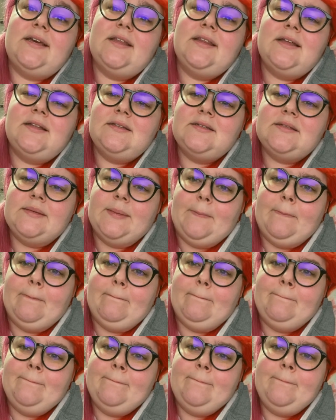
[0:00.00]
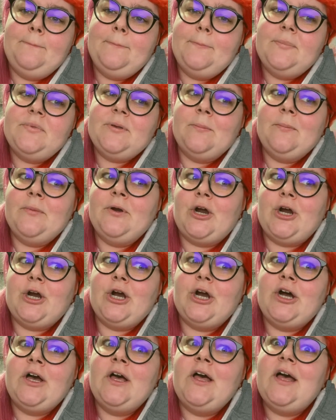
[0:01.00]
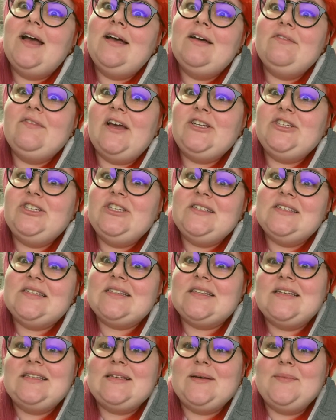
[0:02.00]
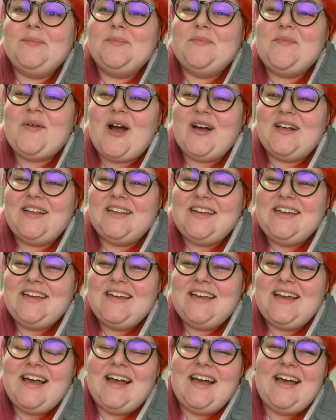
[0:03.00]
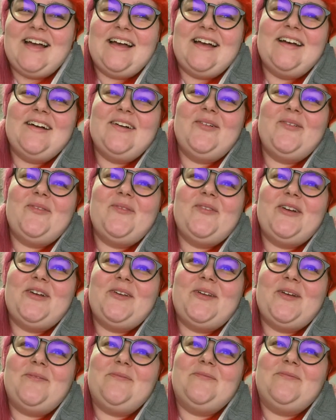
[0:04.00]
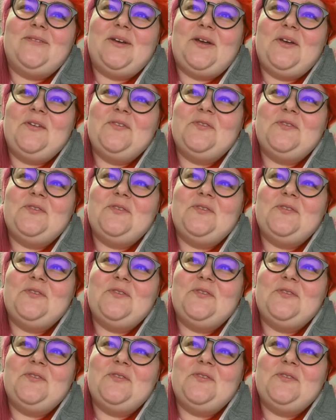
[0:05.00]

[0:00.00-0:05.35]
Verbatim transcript: And then some some dark veggies, some broccoli, um, which I'm looking